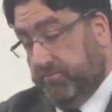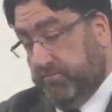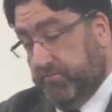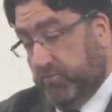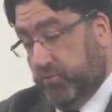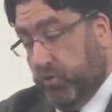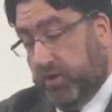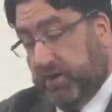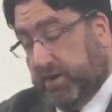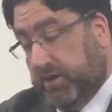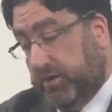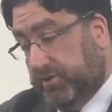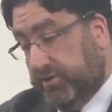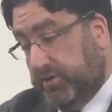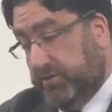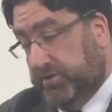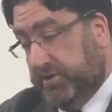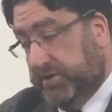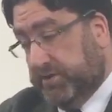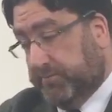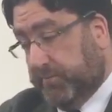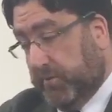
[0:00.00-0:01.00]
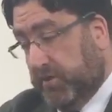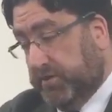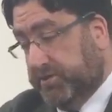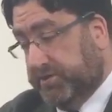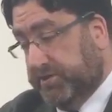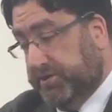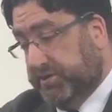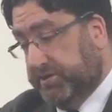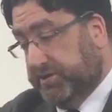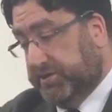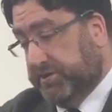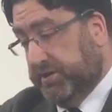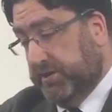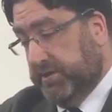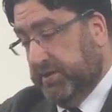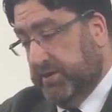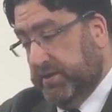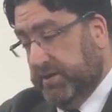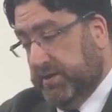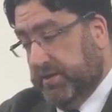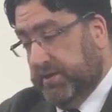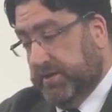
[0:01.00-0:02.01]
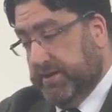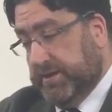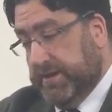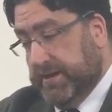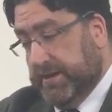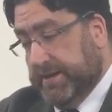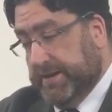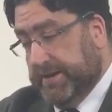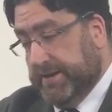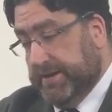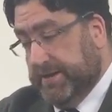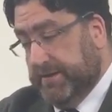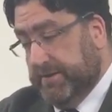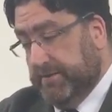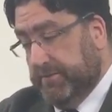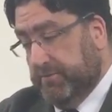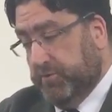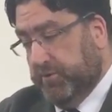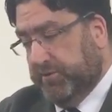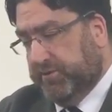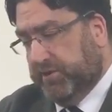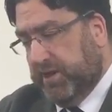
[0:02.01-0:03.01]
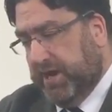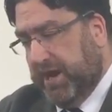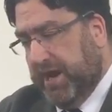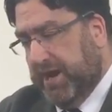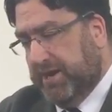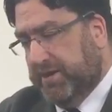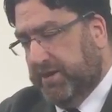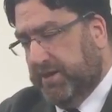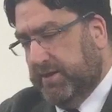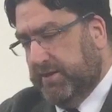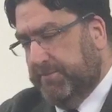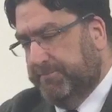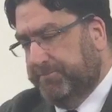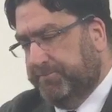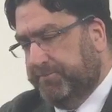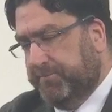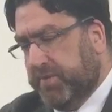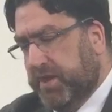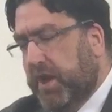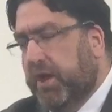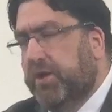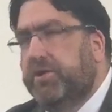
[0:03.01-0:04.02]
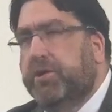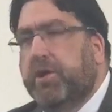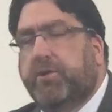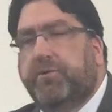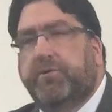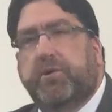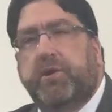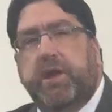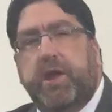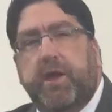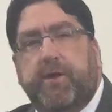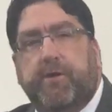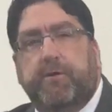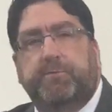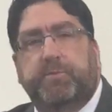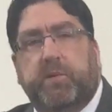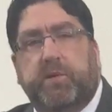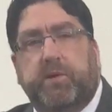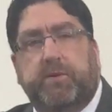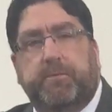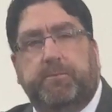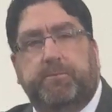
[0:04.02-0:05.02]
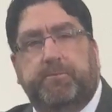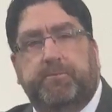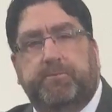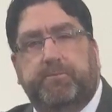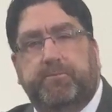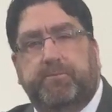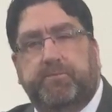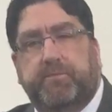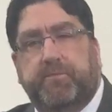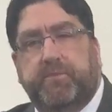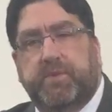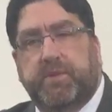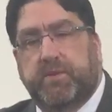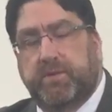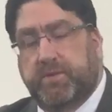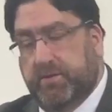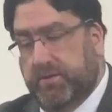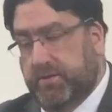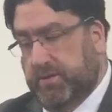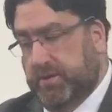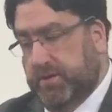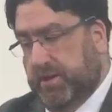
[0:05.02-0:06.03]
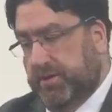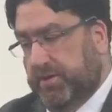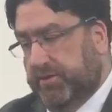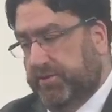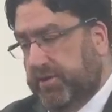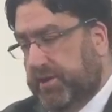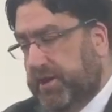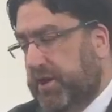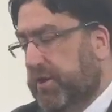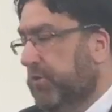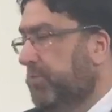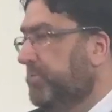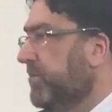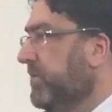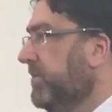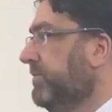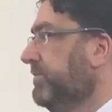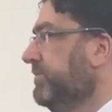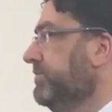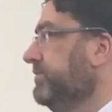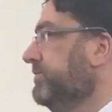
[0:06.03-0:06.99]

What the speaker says: working through these verses with the heading, Another Helper. Another Helper.